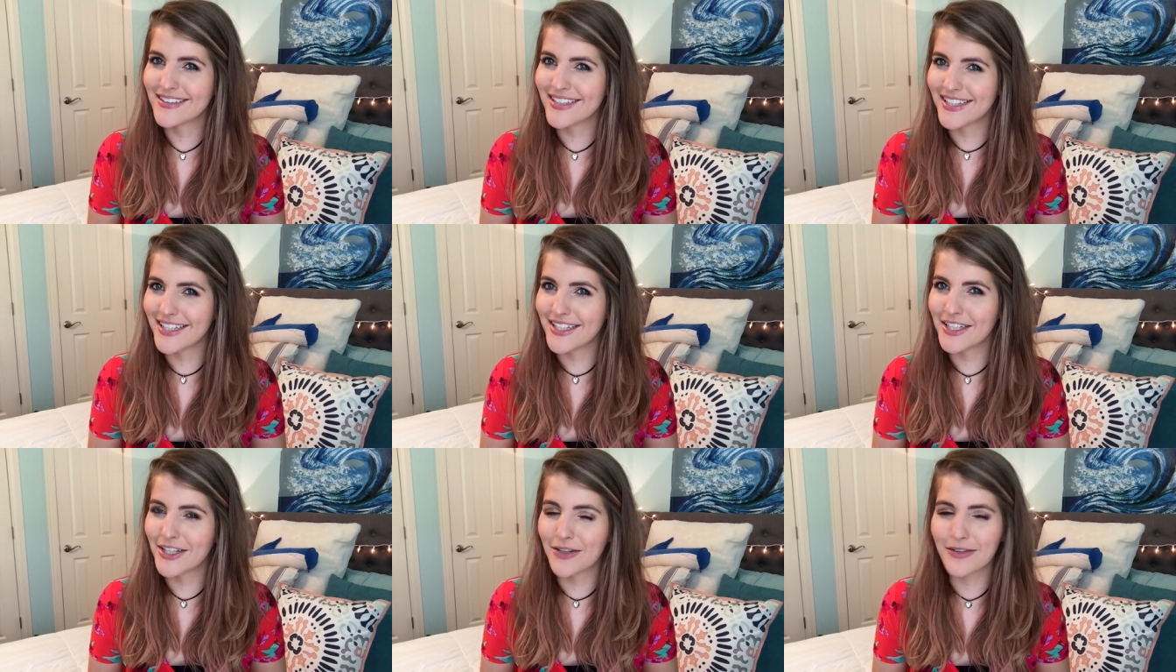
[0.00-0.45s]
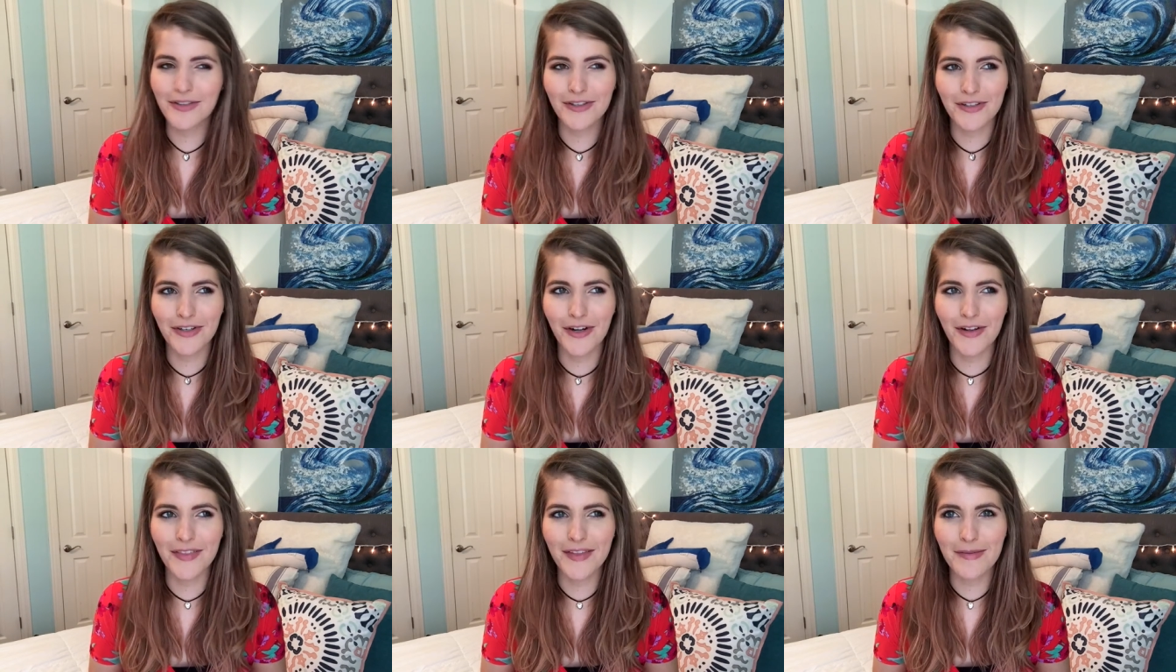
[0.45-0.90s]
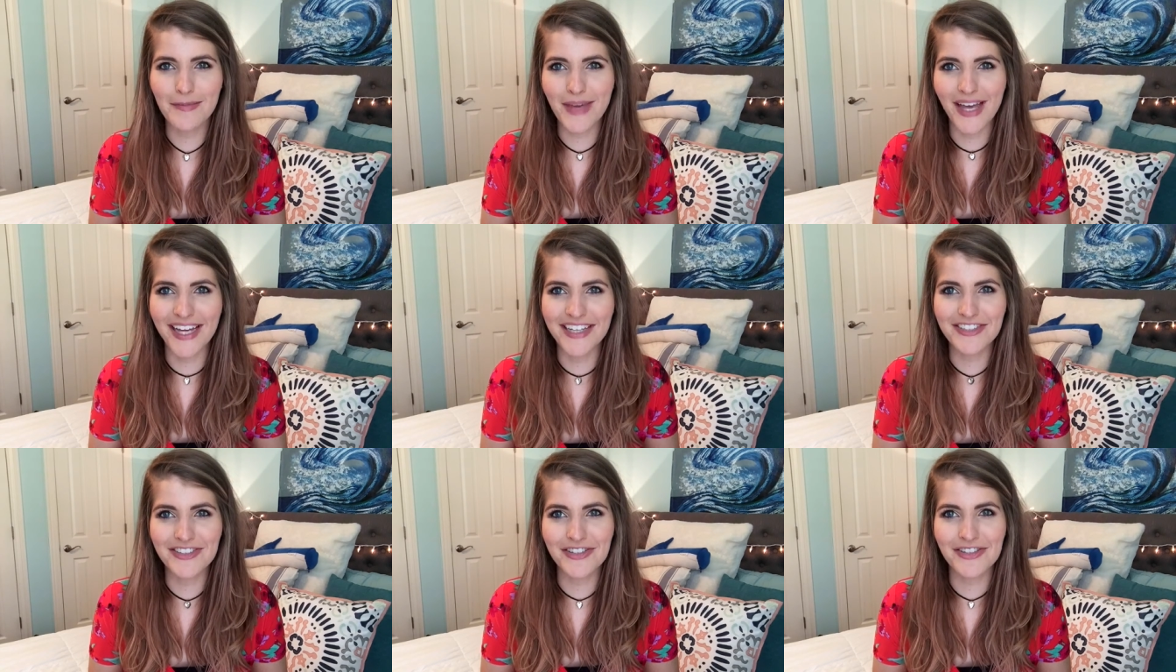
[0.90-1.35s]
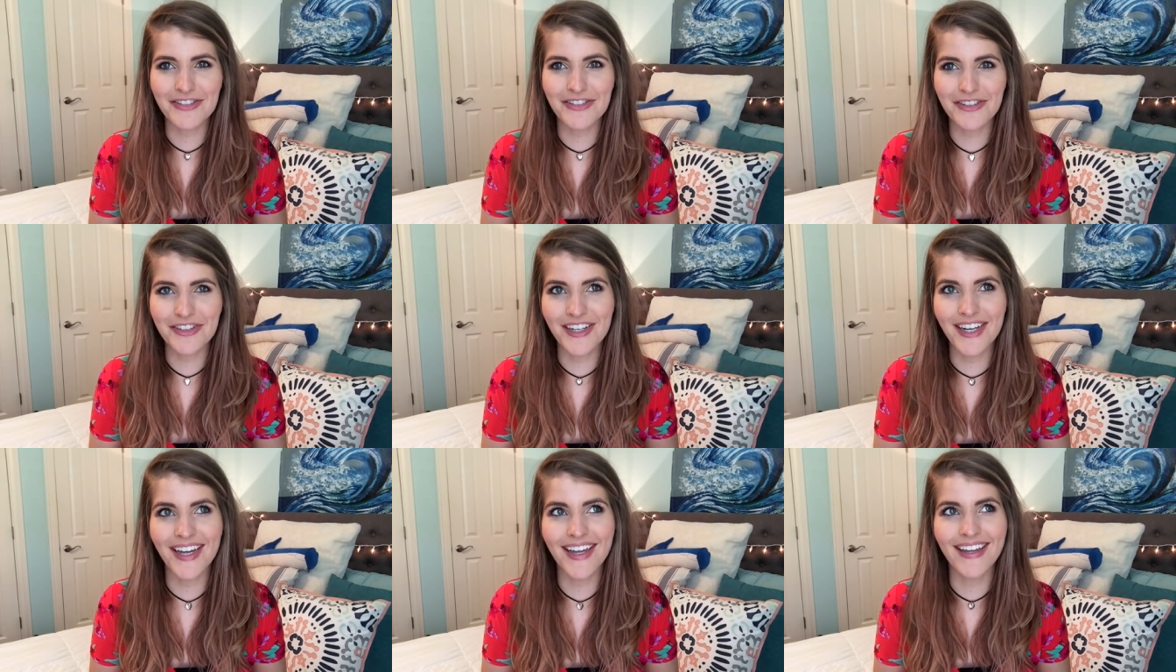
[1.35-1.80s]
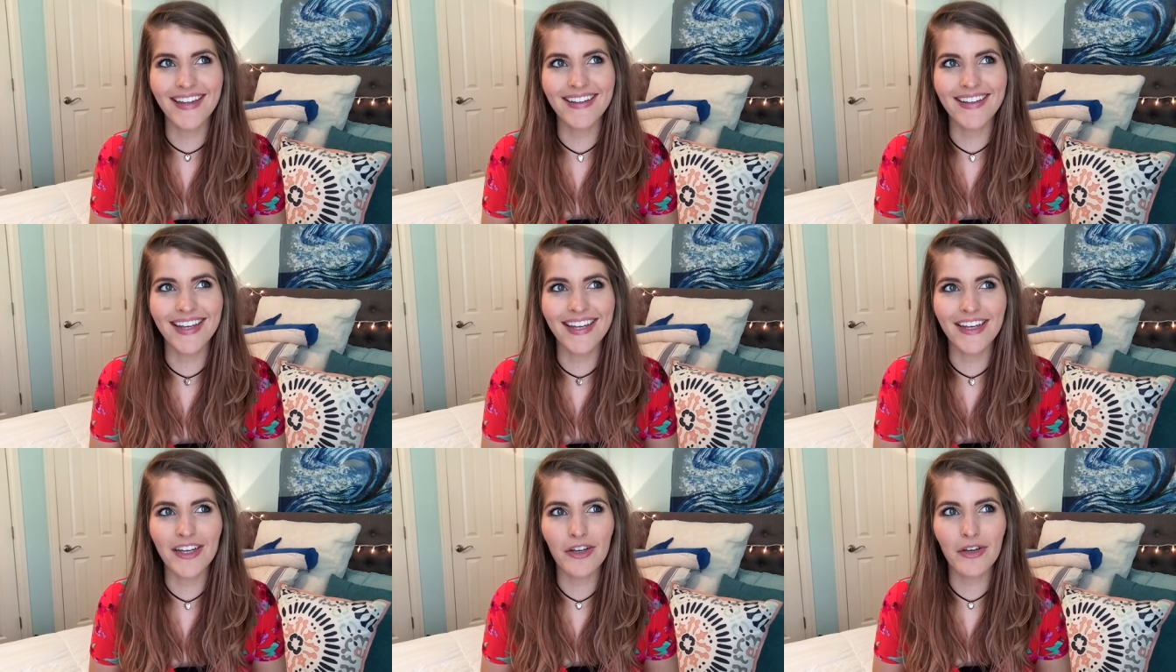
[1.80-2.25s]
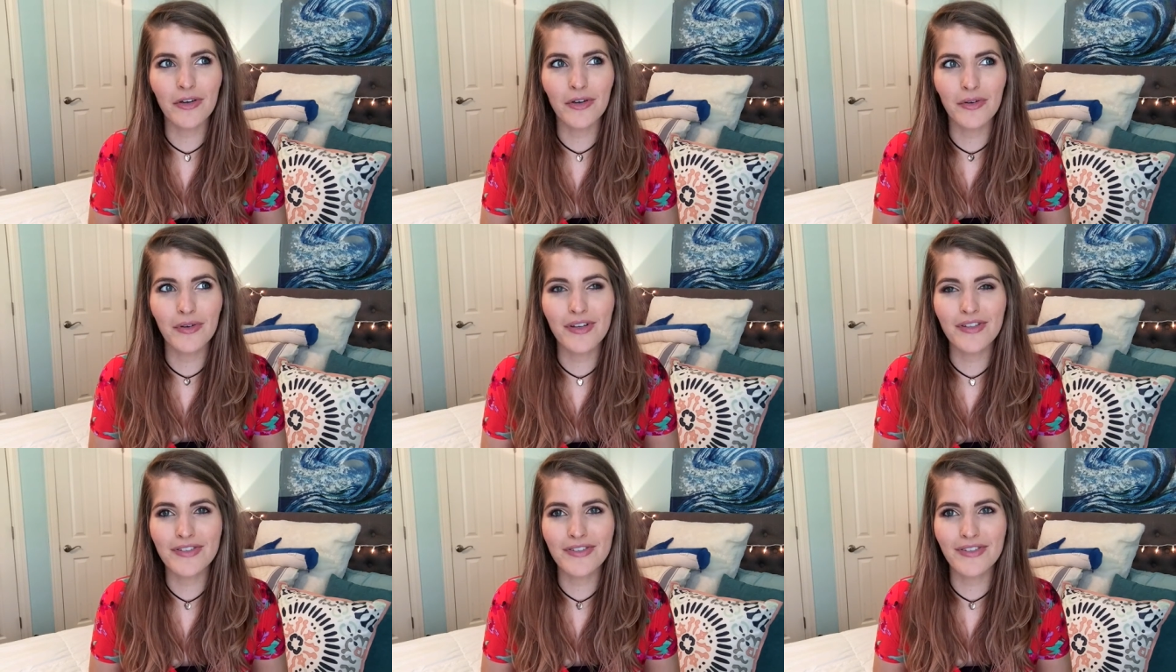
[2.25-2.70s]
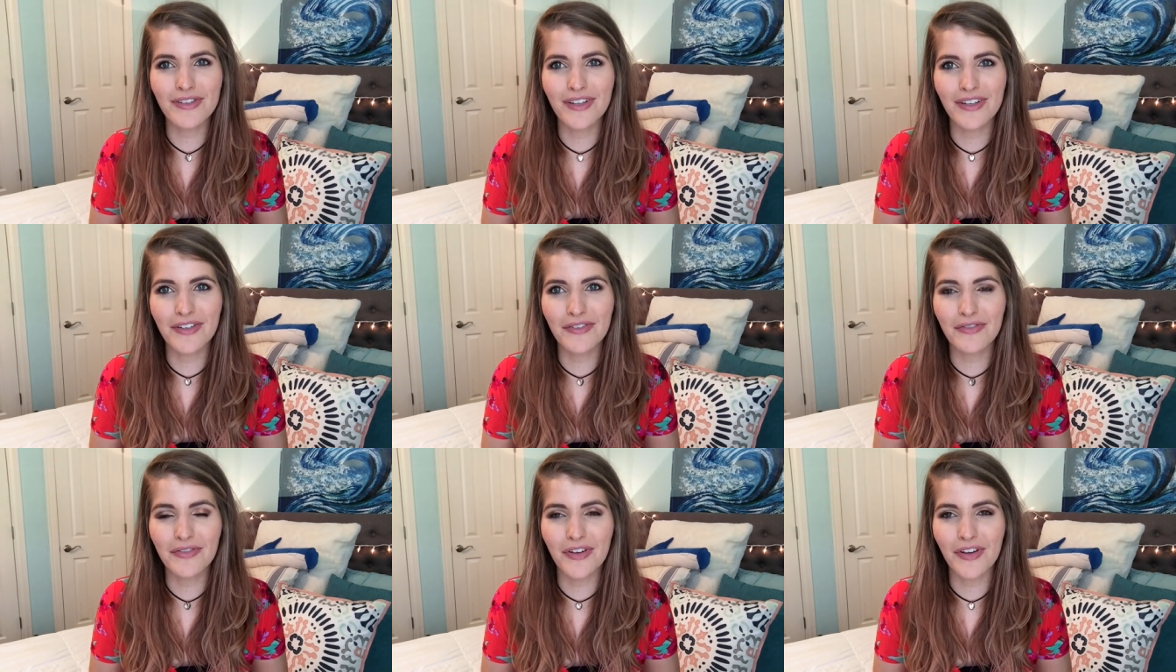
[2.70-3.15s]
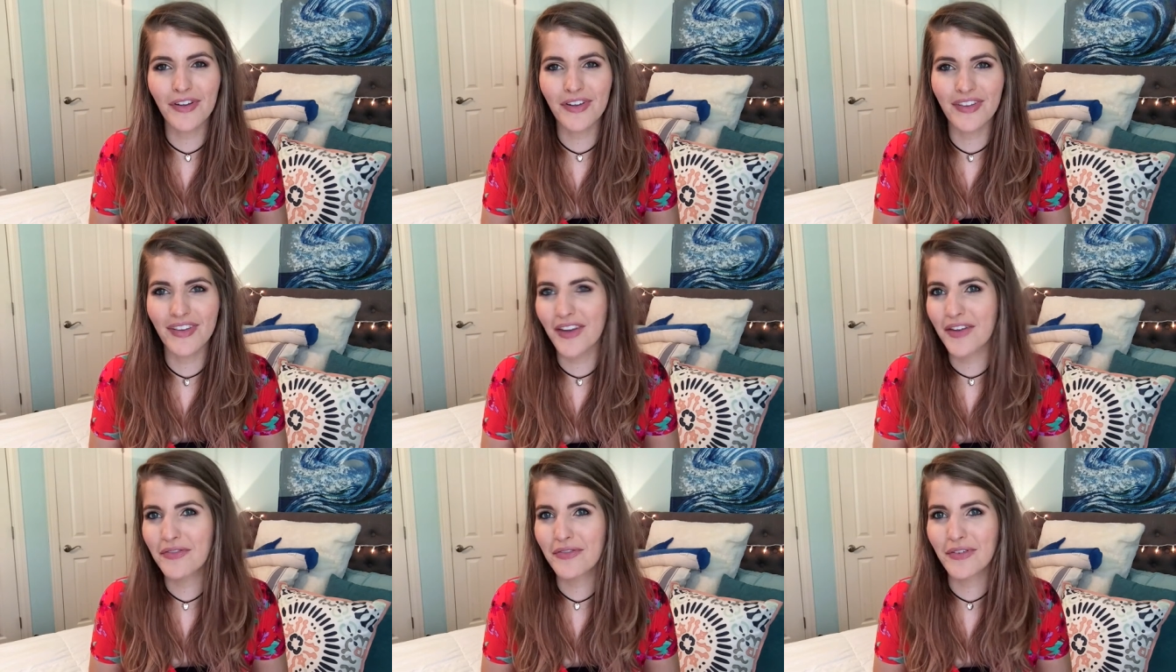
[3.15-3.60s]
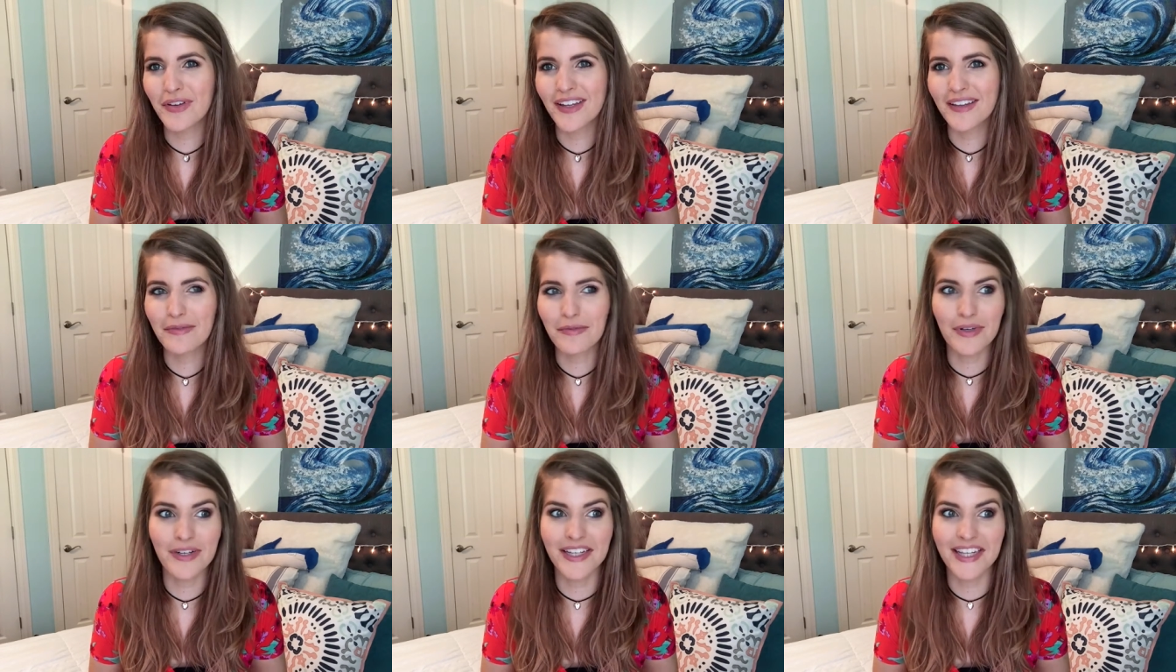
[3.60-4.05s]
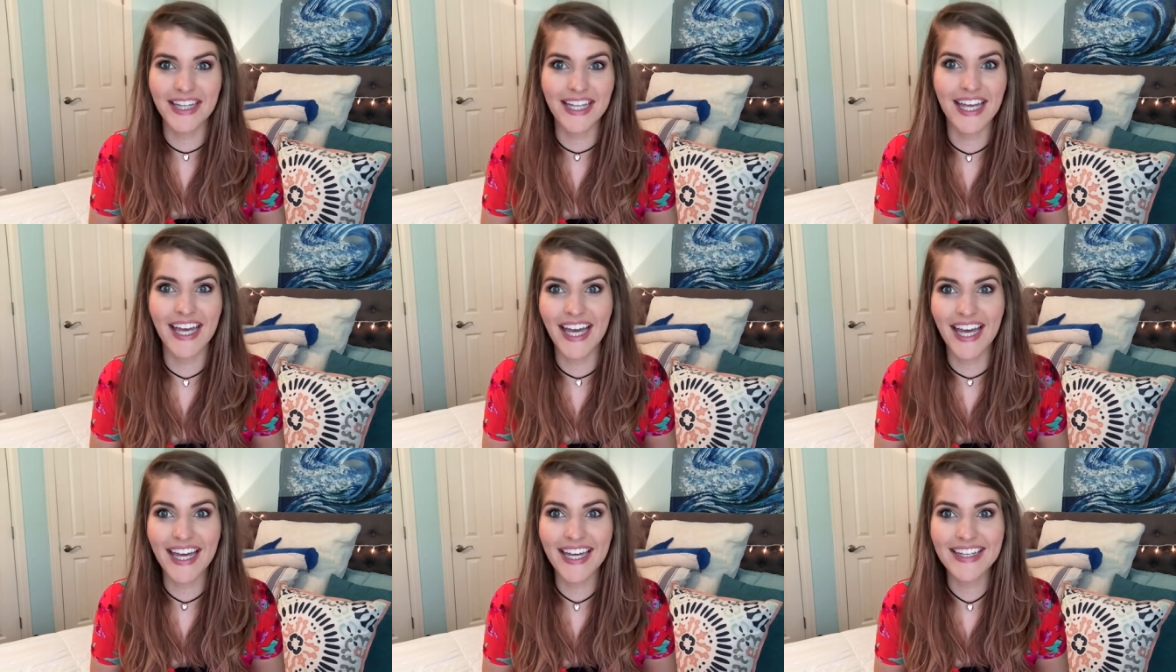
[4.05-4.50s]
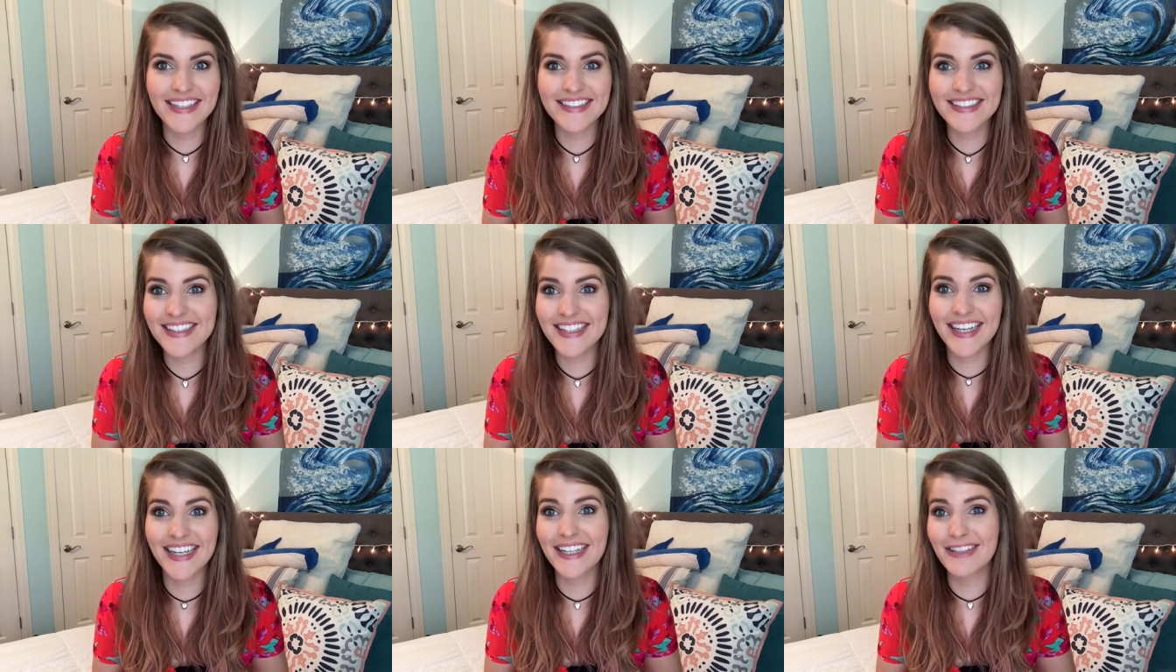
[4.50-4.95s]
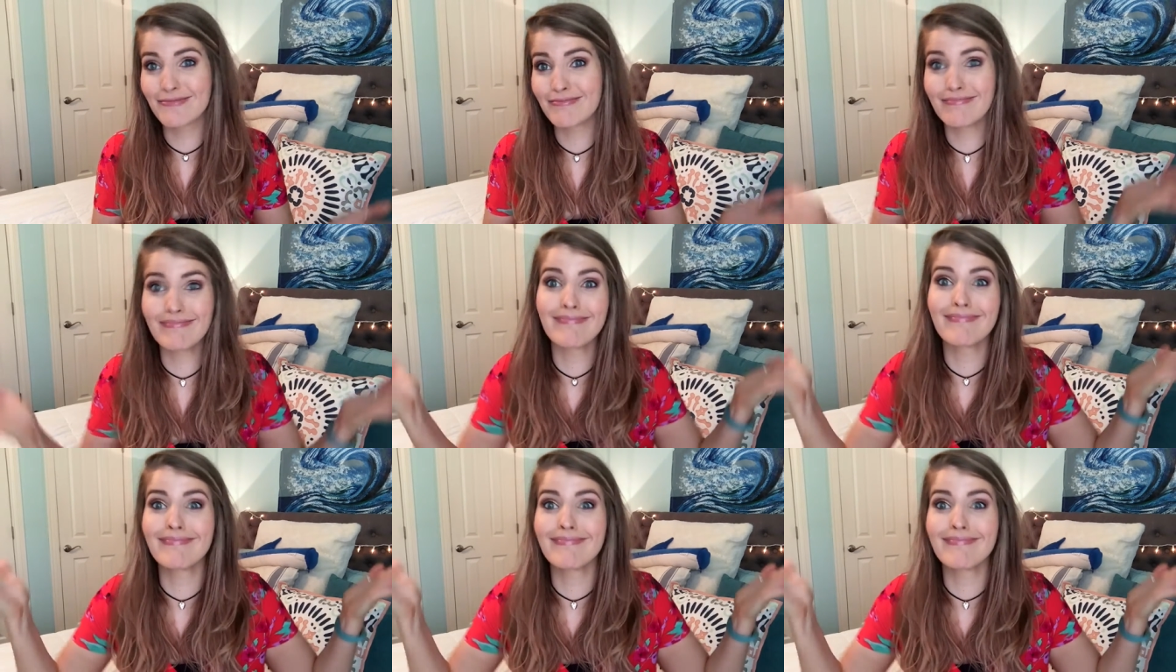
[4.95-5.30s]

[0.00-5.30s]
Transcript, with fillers: You know, you're on The Bachelorette. Like, who else are you gonna fall in love with? One of the guys? Like,